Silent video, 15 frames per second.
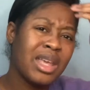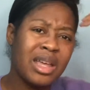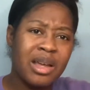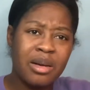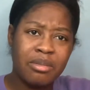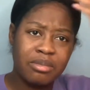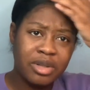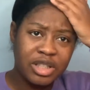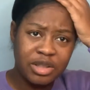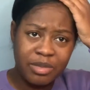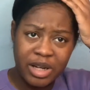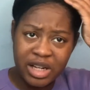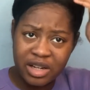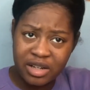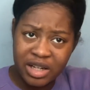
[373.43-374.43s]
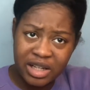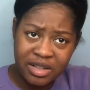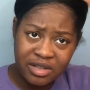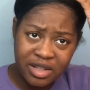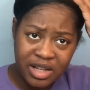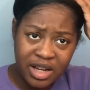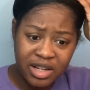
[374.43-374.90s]
brush my hair down
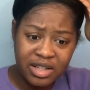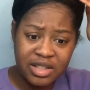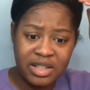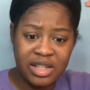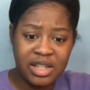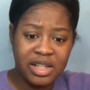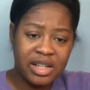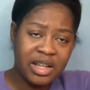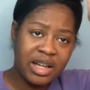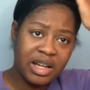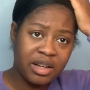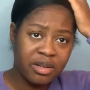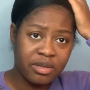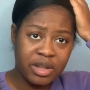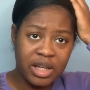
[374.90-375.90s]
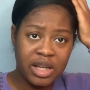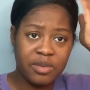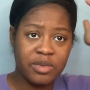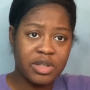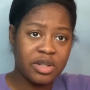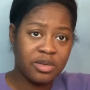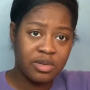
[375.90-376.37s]
so y'all can see how the end
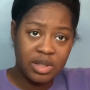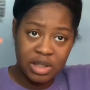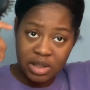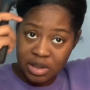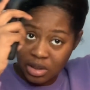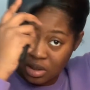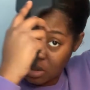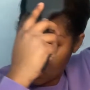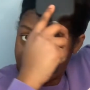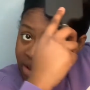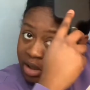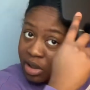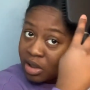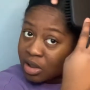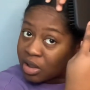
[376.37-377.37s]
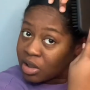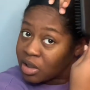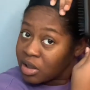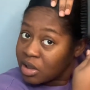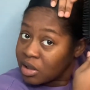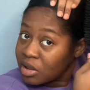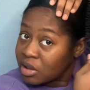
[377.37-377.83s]
results look.
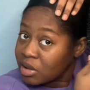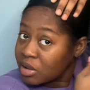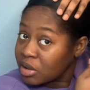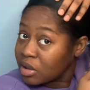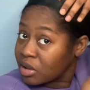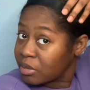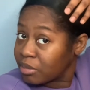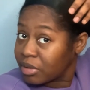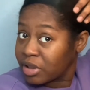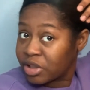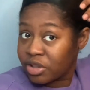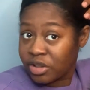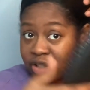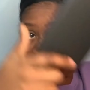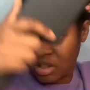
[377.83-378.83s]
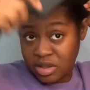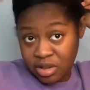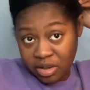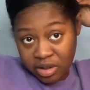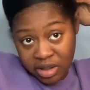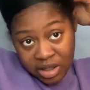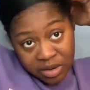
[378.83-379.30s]
I'm pretty sure y'all
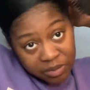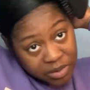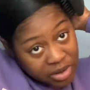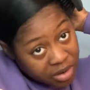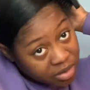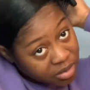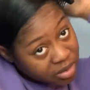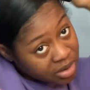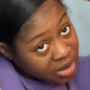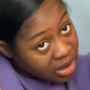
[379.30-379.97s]
saw the end results.